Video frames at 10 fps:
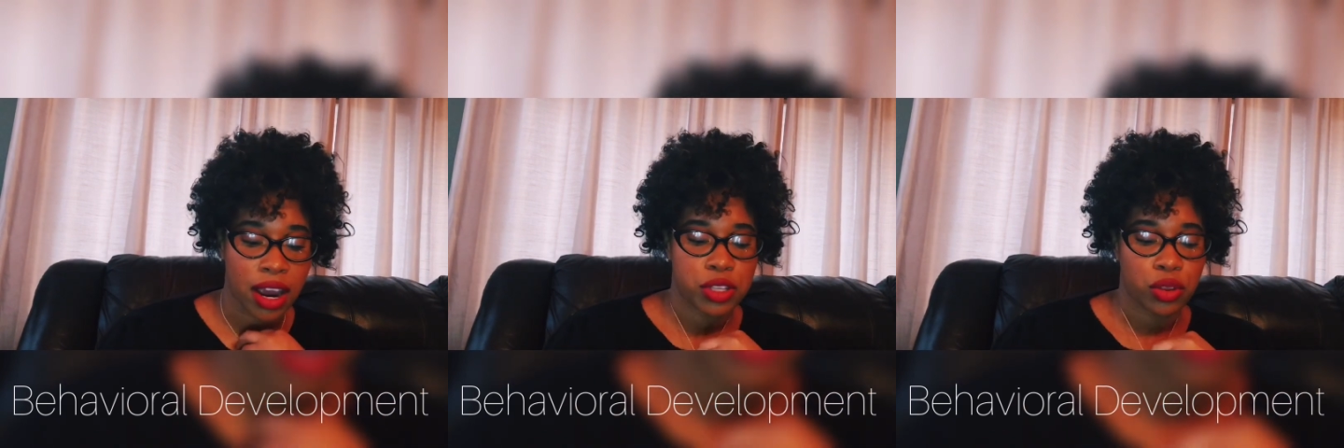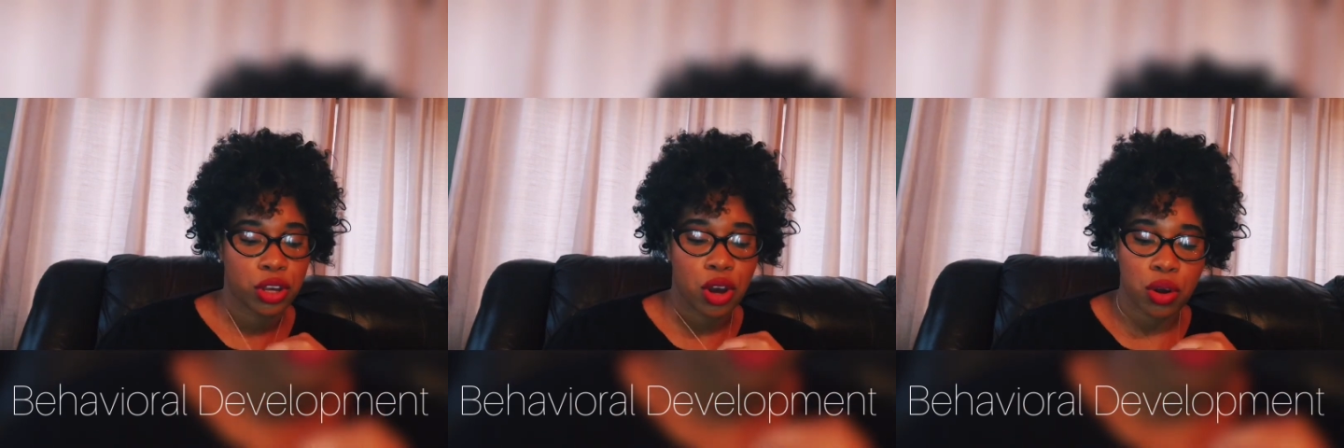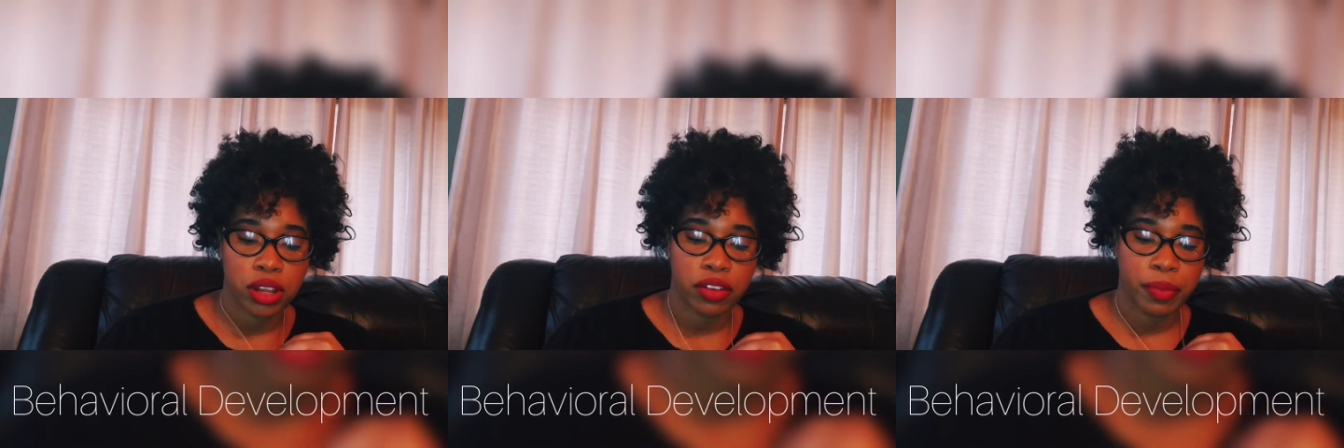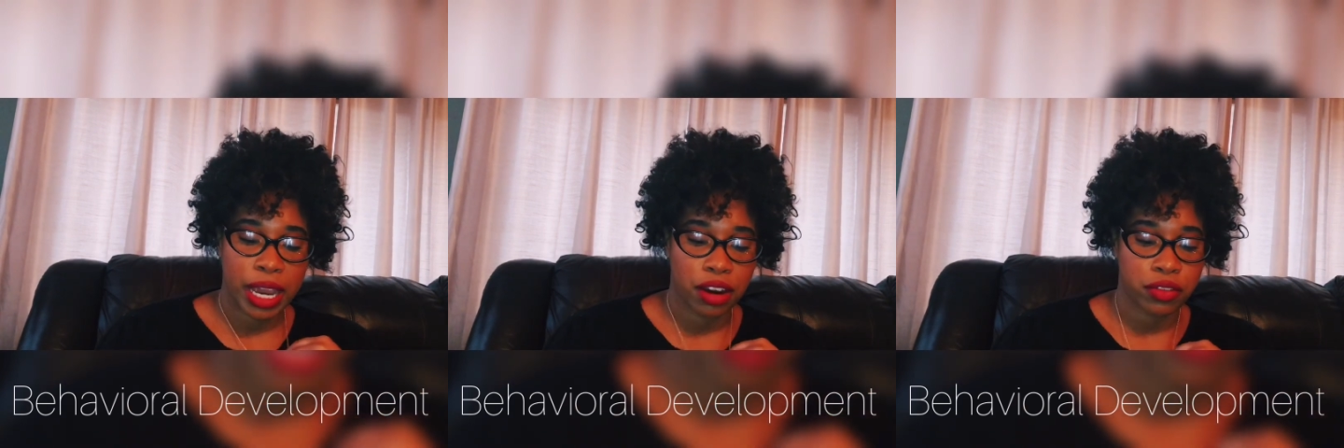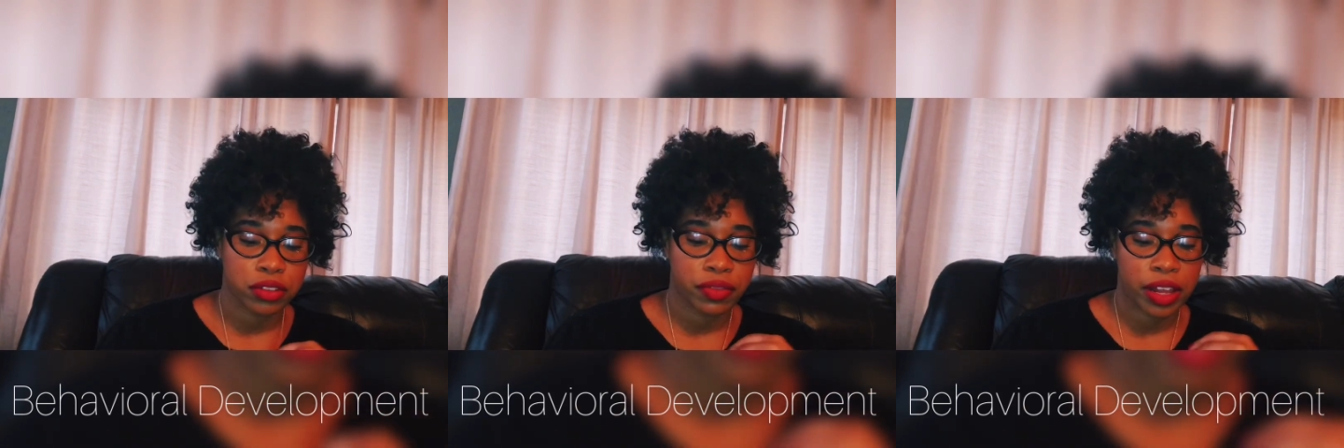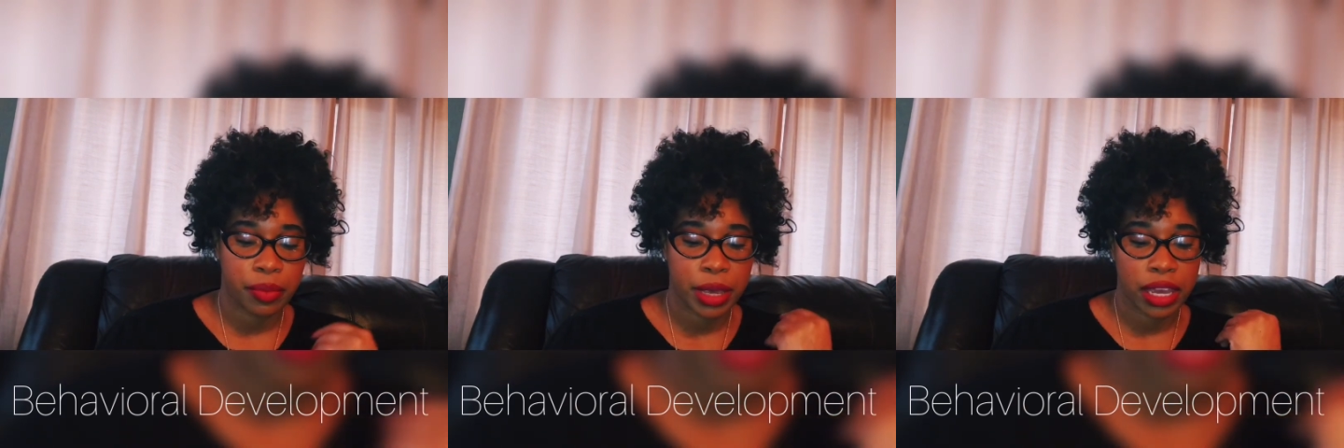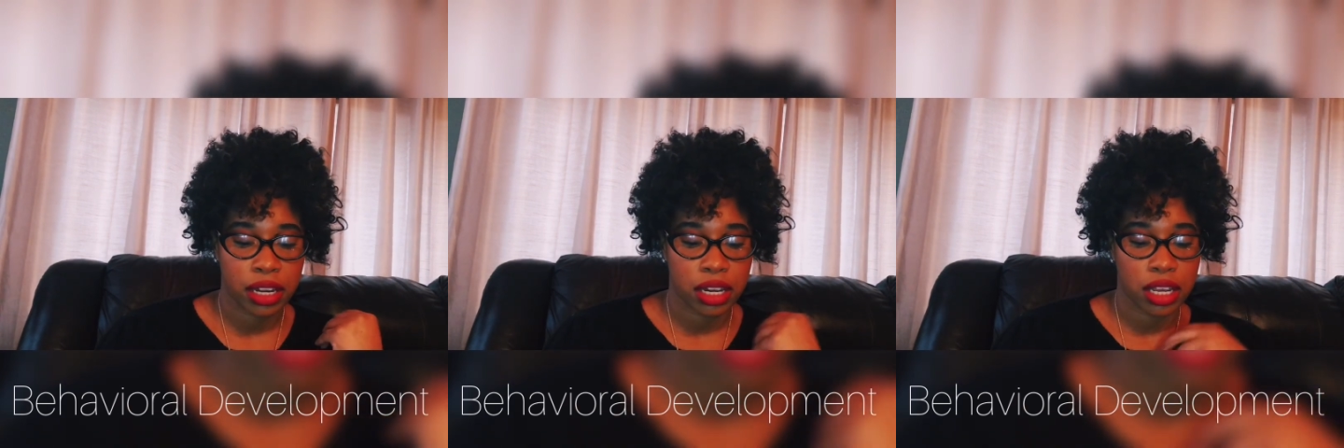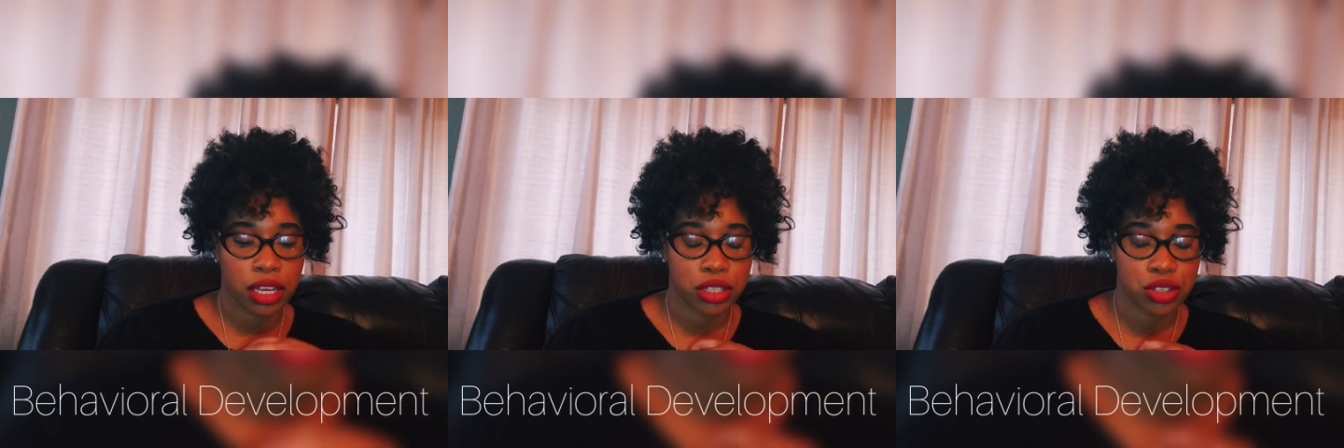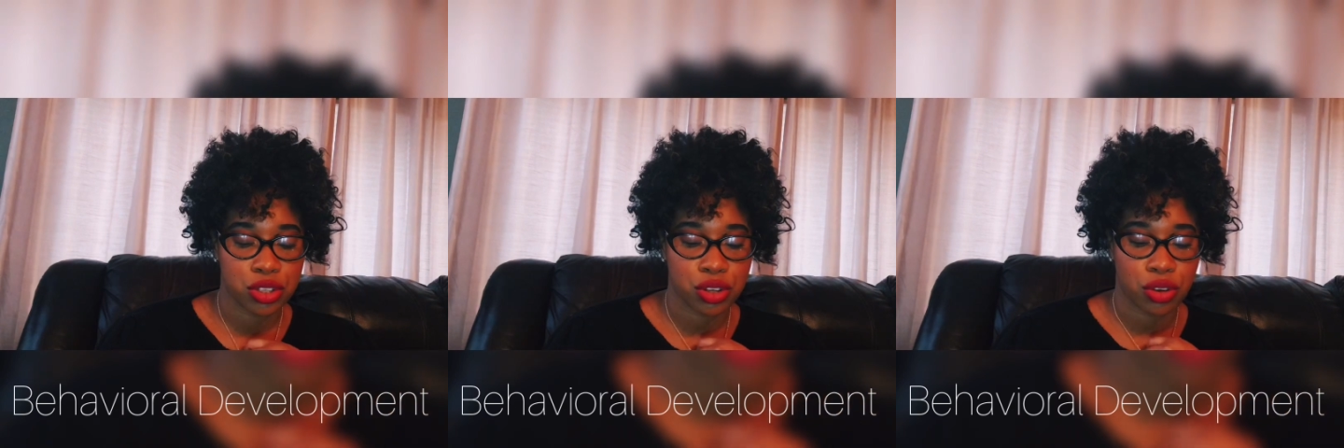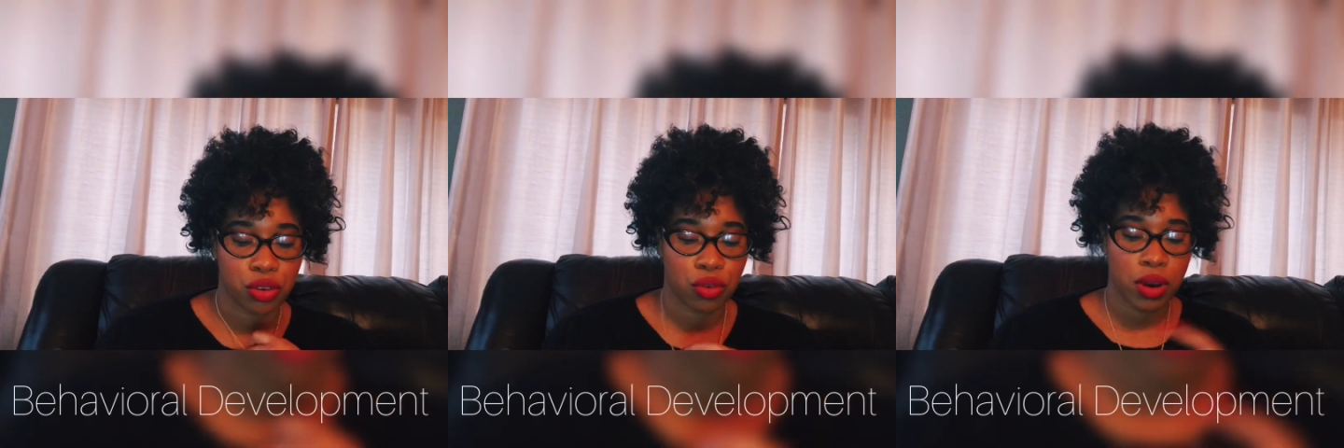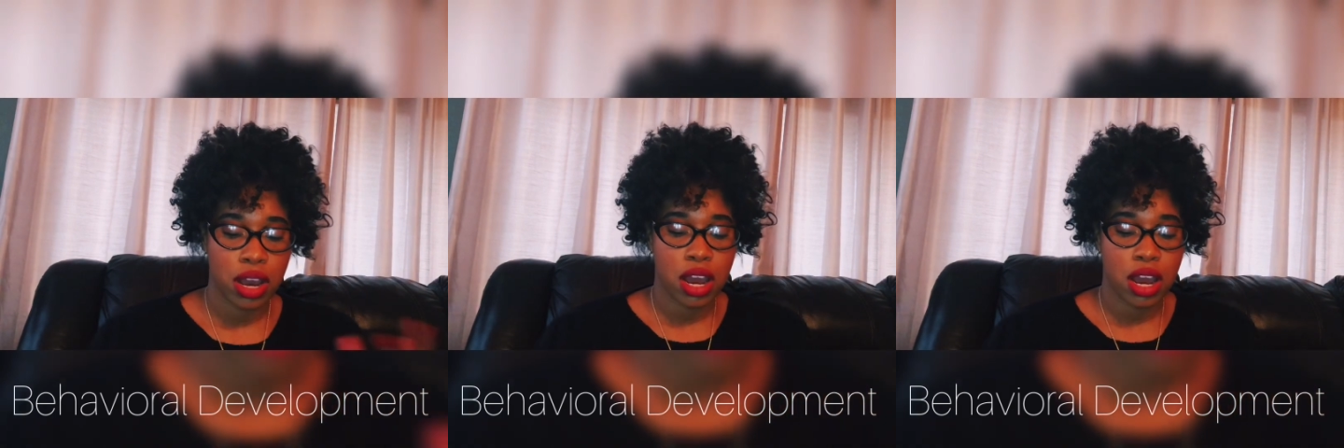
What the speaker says: So the goal of behavioral development is to